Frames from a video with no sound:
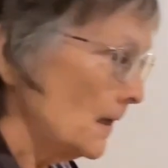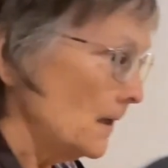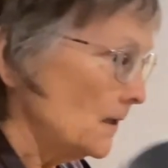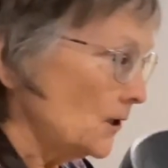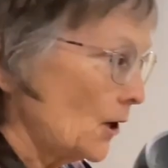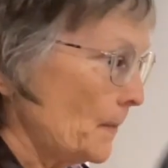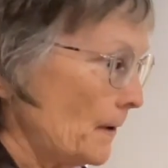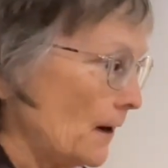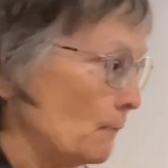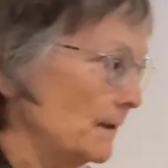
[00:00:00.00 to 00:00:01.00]
So we're
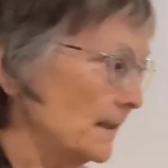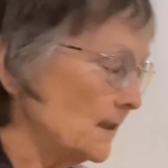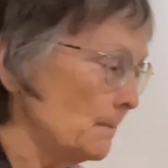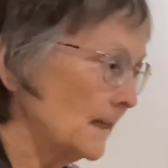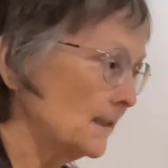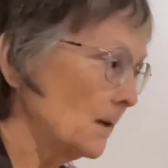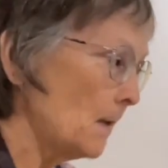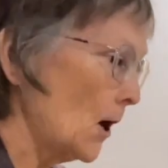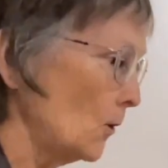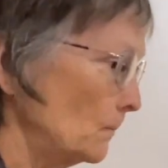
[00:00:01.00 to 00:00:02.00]
going to rinse the mixing
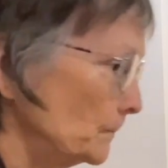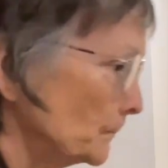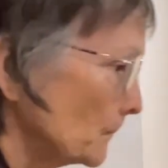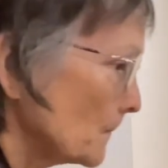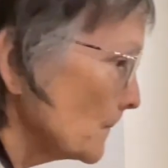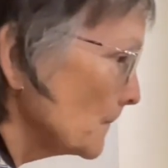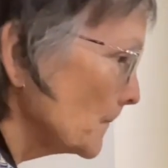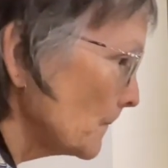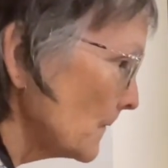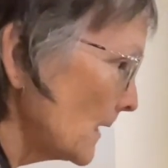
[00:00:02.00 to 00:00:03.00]
bowl,
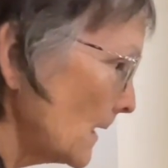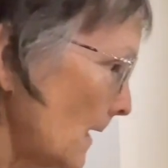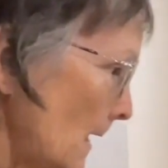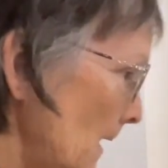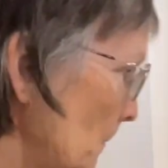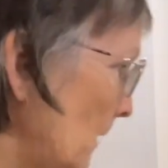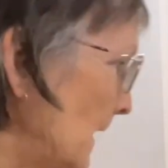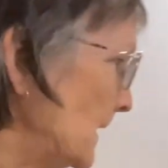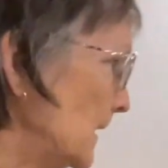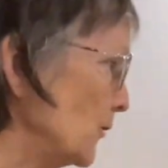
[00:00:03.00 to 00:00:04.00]
place in